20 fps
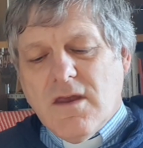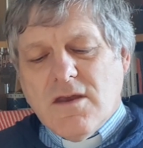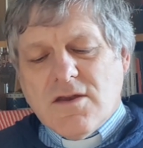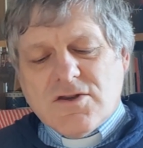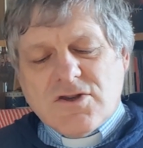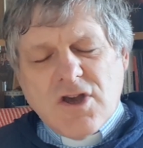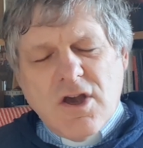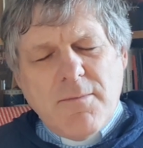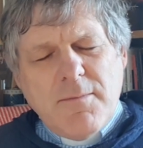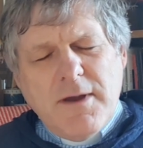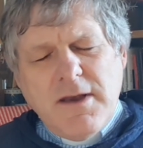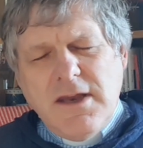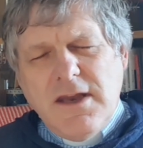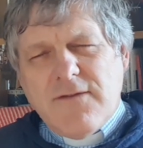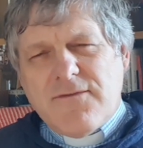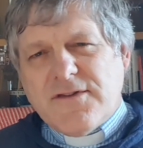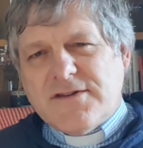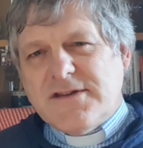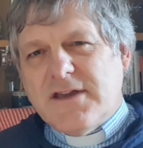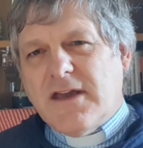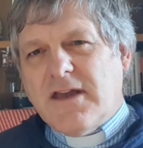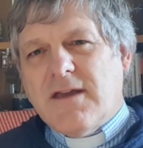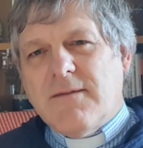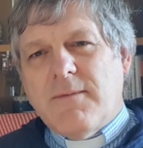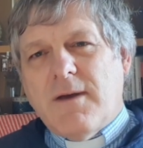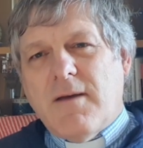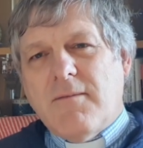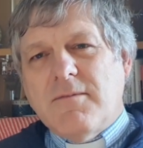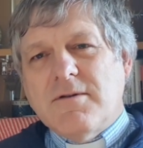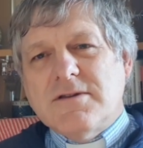So many of the Ten
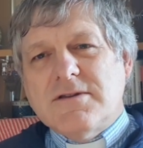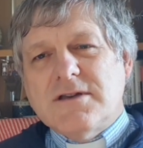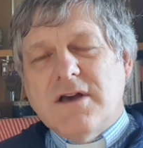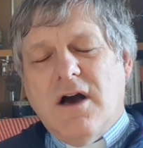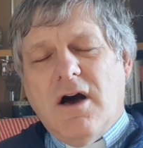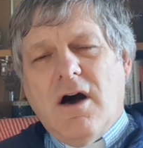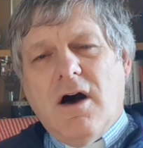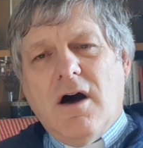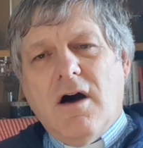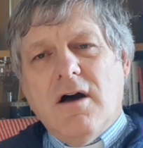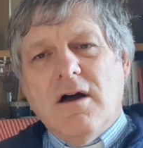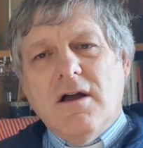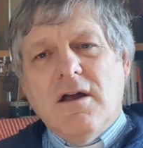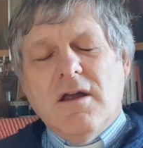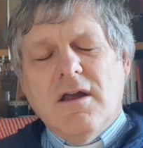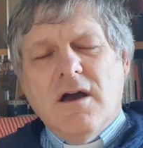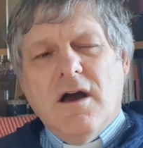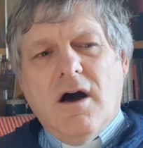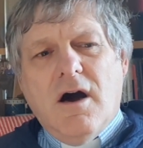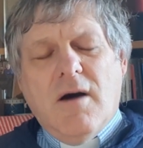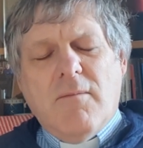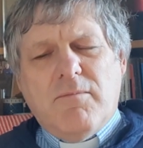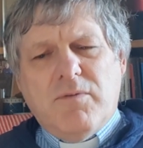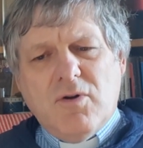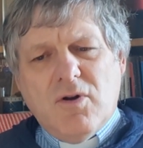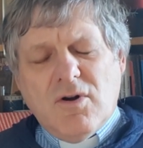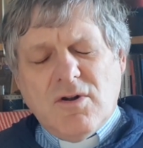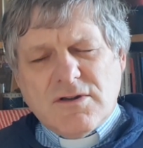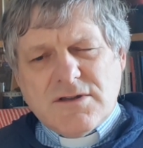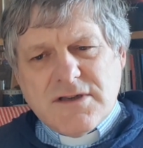Commandments are
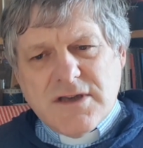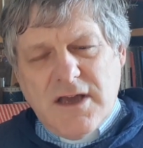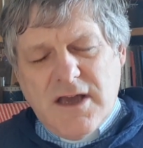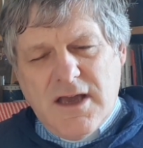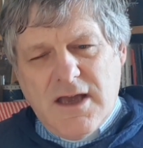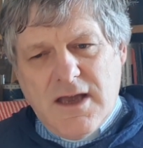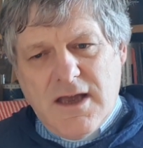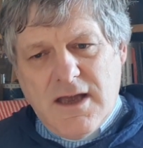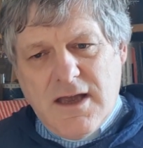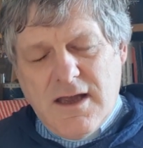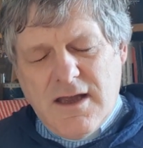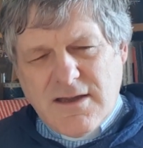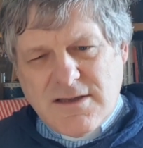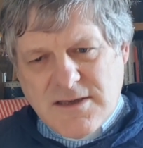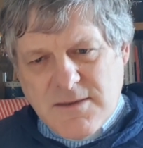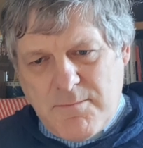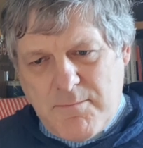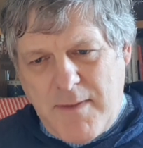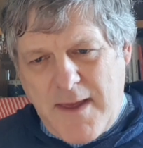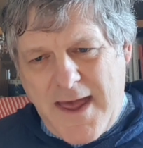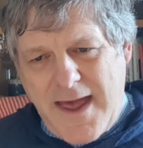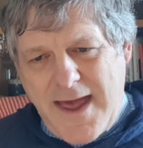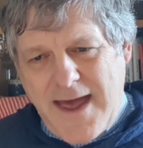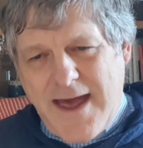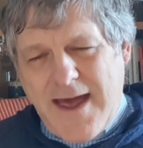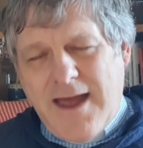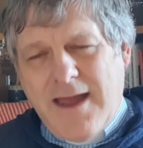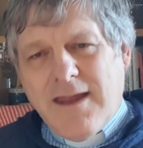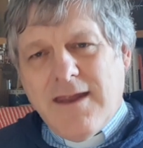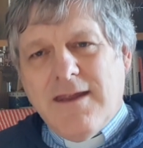brought to
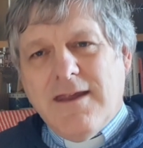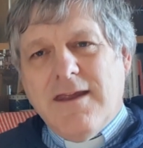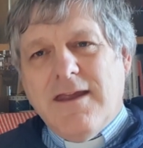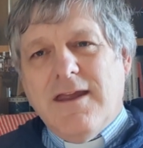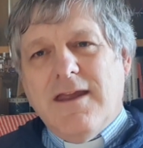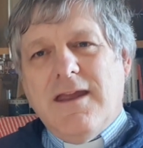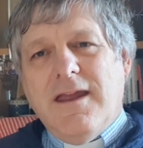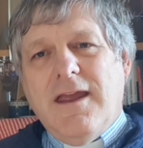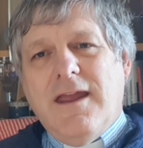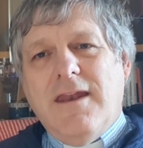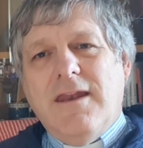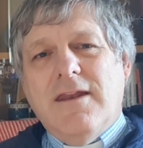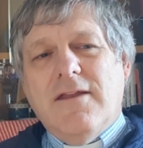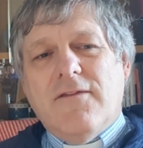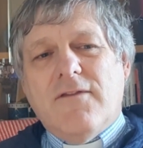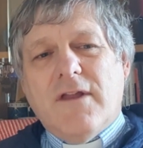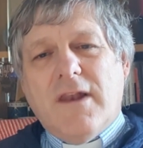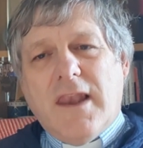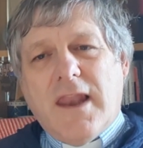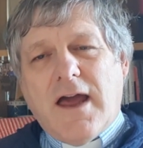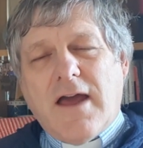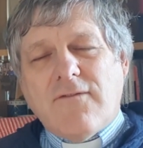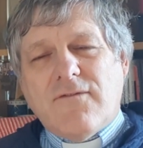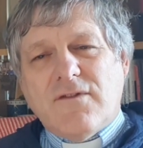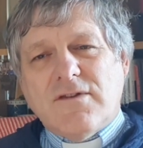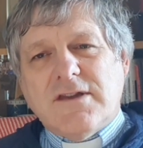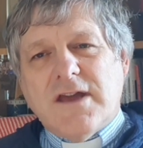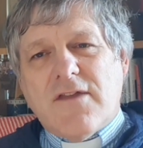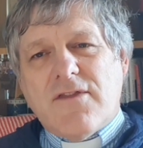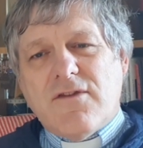bear in the life
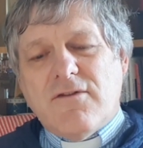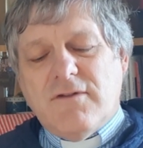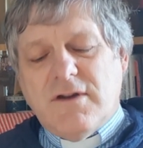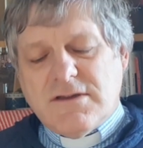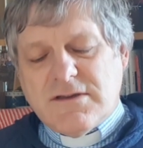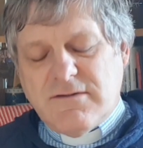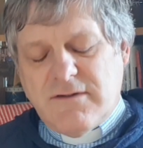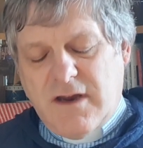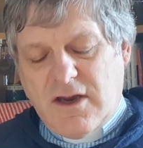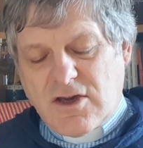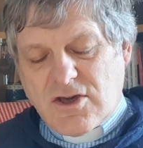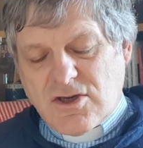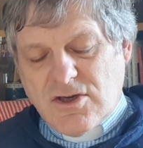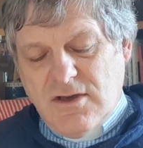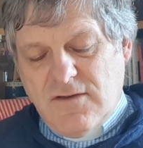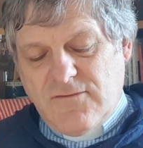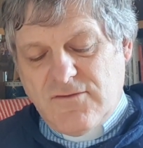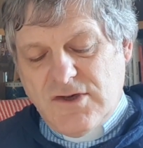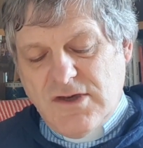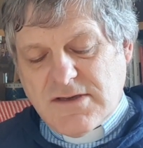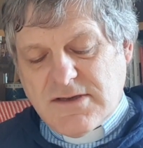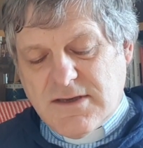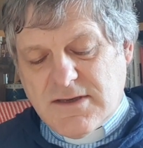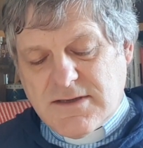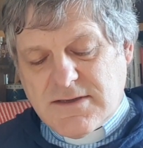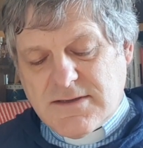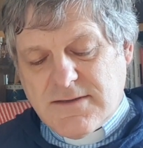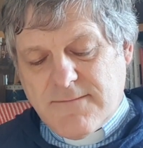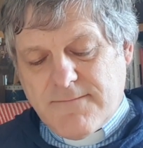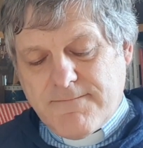and death and resurrection of
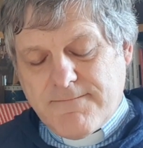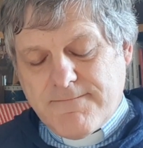Jesus.